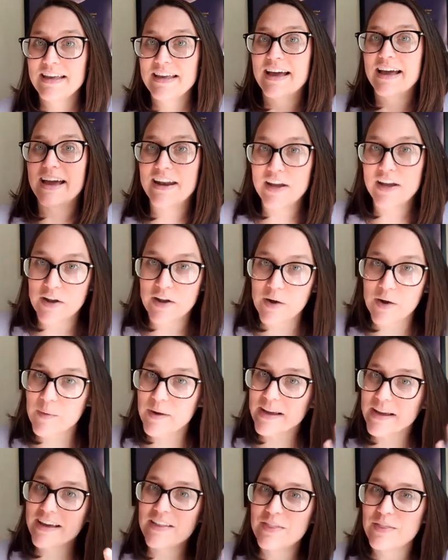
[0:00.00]
and it
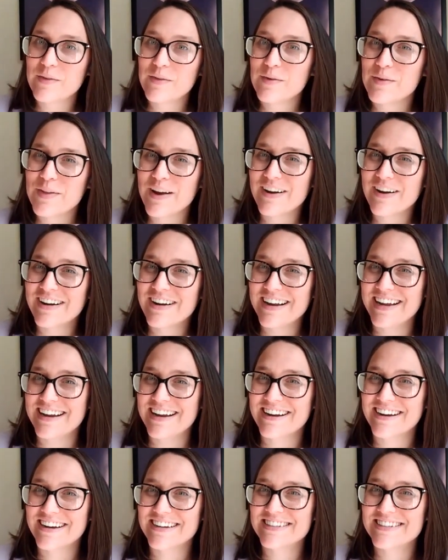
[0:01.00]
going in through their
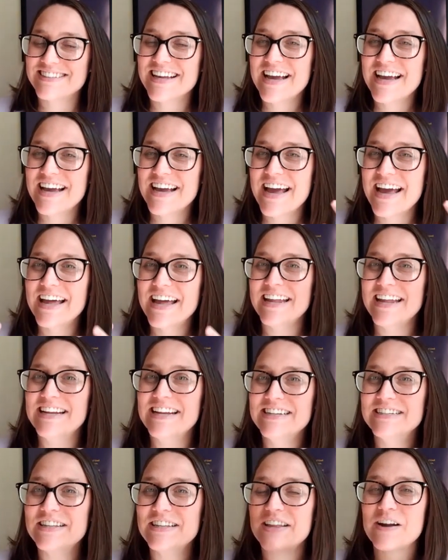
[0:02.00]
ears and
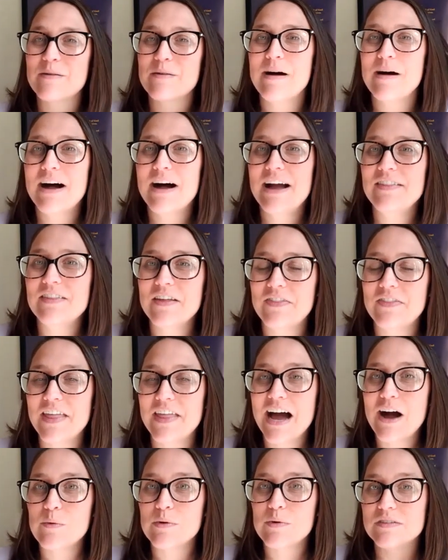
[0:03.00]
into their mind,
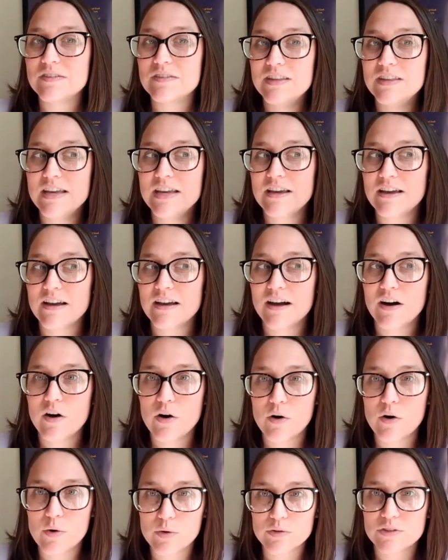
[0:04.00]
that was the
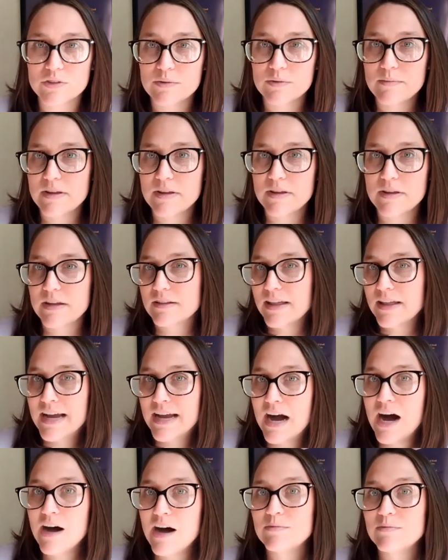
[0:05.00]
ultimate,
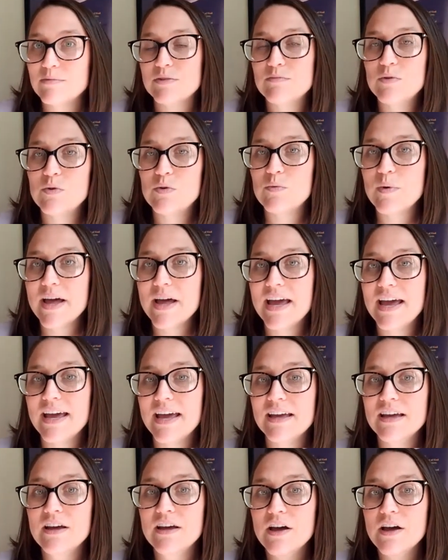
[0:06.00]
optimal
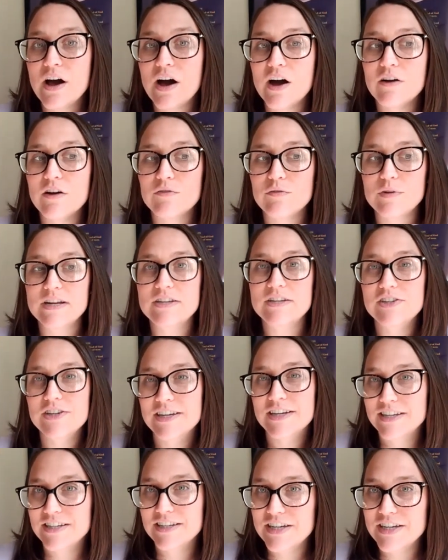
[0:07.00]
way of reaching
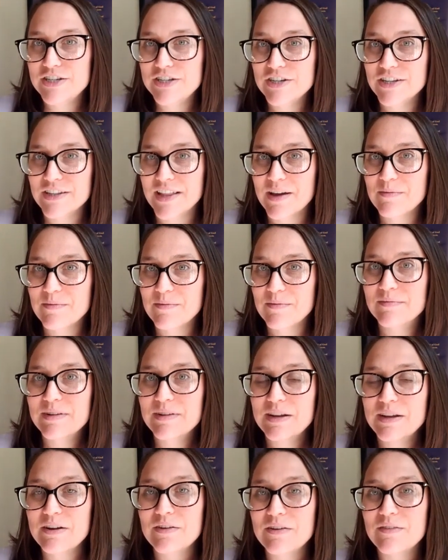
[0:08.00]
and teaching them?
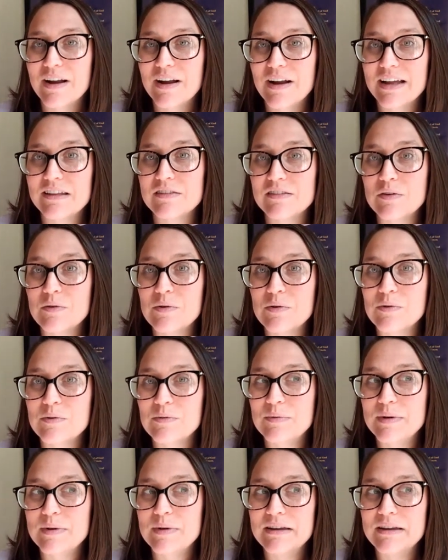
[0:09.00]
Right? So
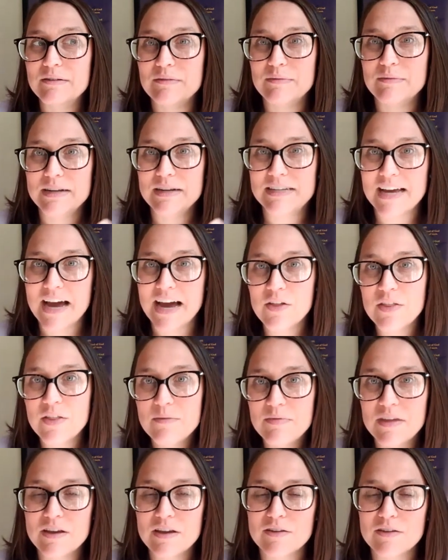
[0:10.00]
we tell
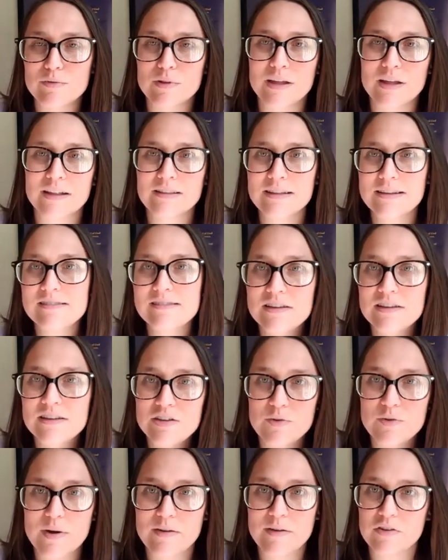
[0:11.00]
them things. We're like,
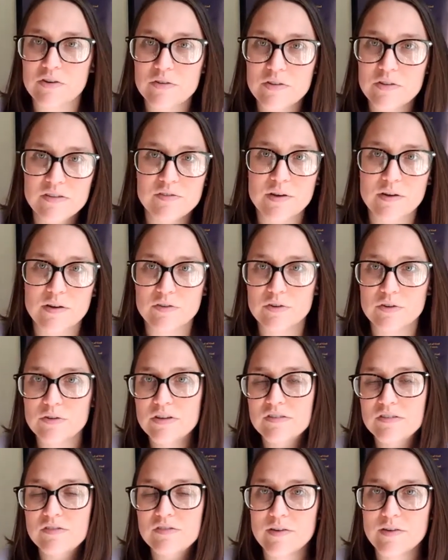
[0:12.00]
listen, you have to do this, you have to do
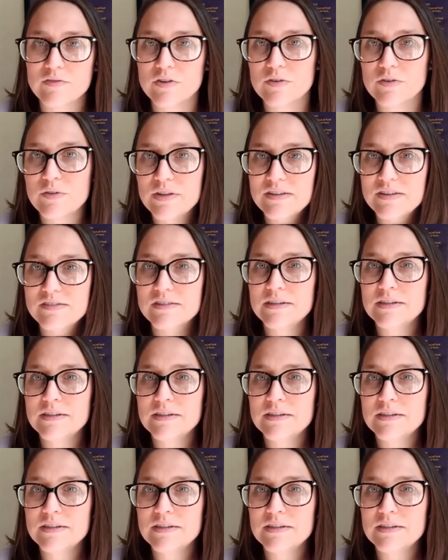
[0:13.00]
this, you have to do this.